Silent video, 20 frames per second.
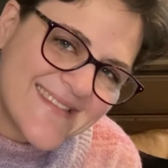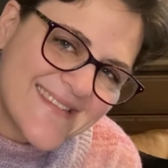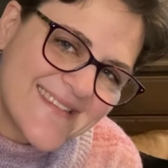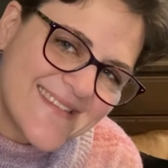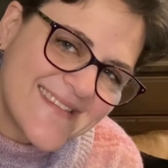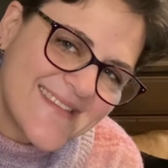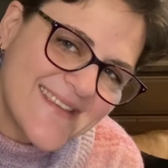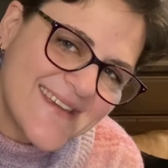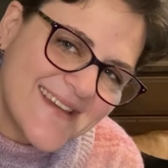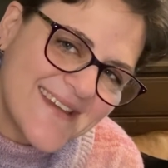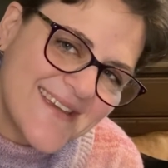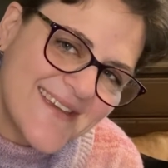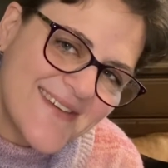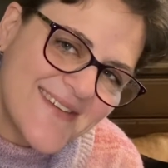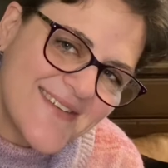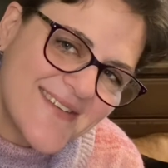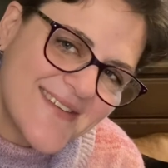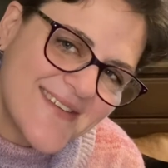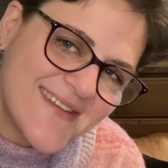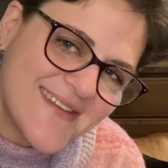Isn't that
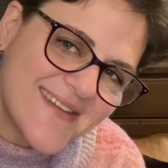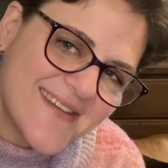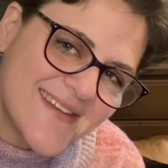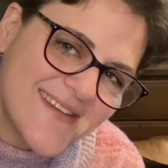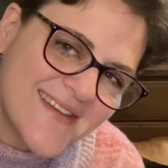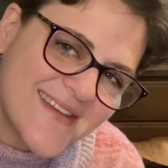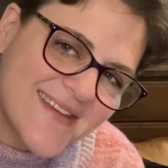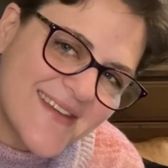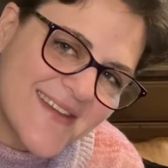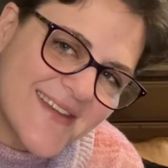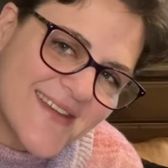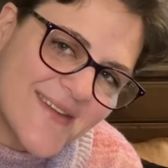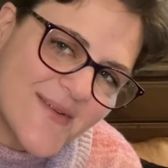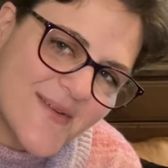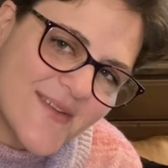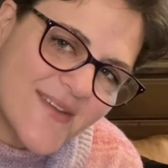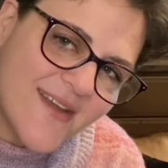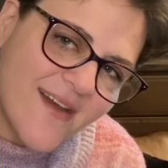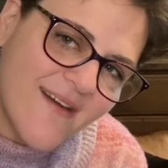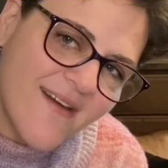cute? He was
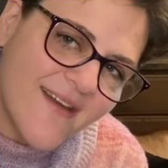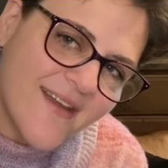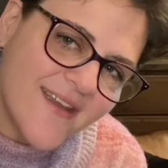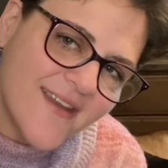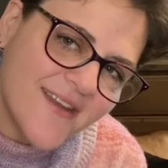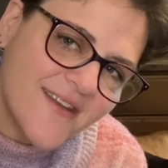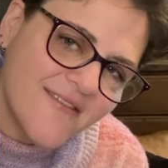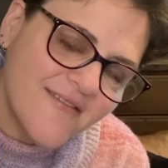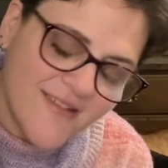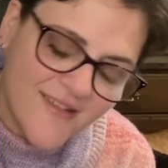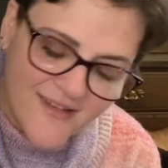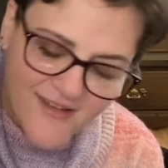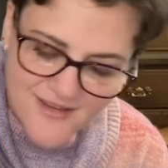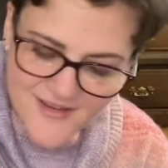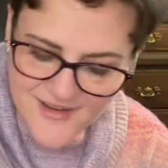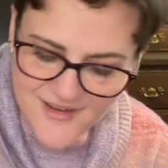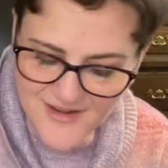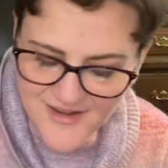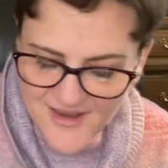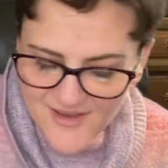9.
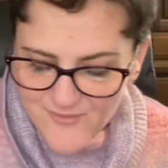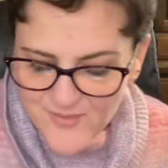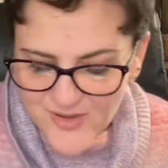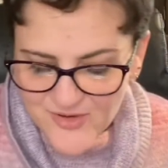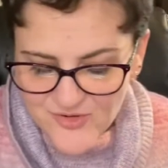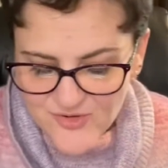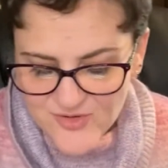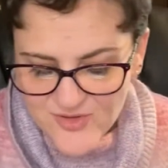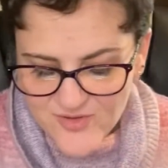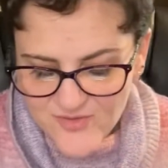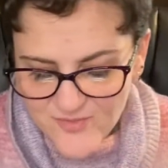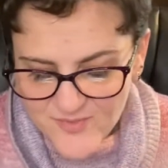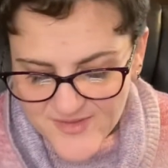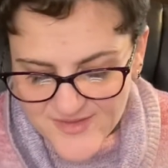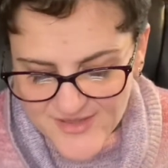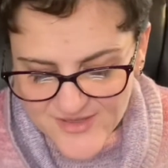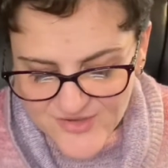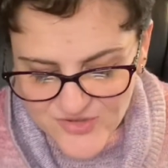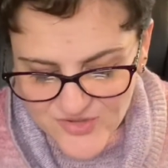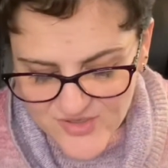And I have pictures of him
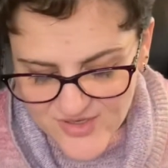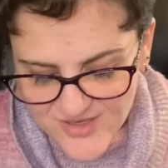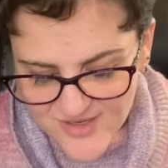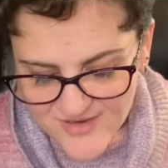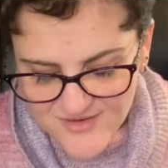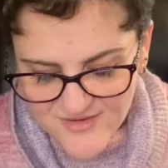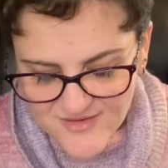stitching it.